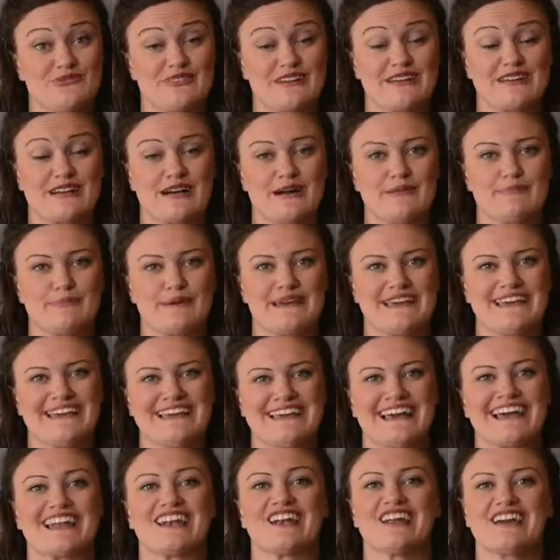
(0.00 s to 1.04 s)
free copy,
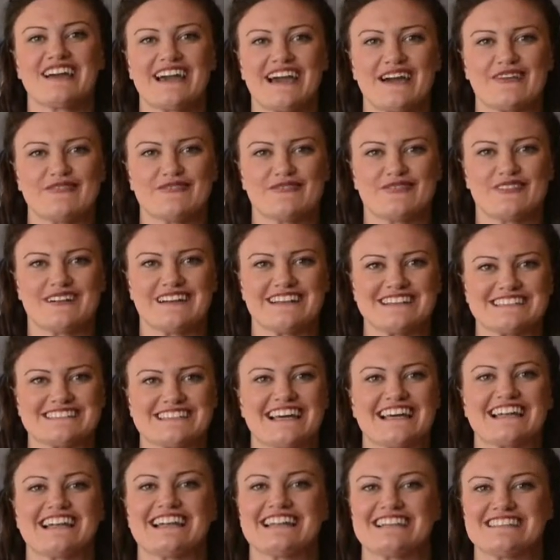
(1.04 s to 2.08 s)
and look out for it
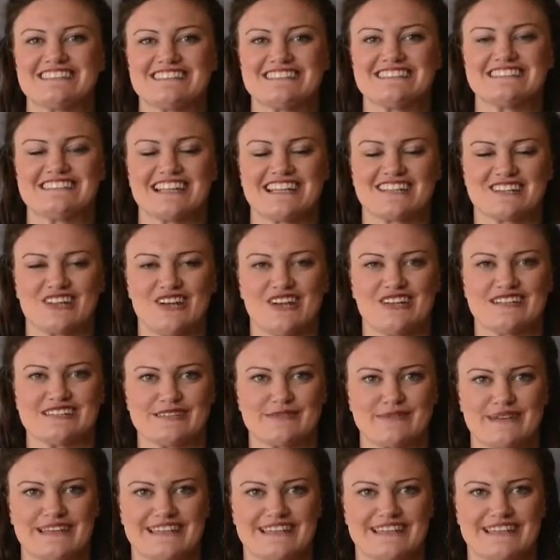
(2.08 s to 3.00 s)
at London Technology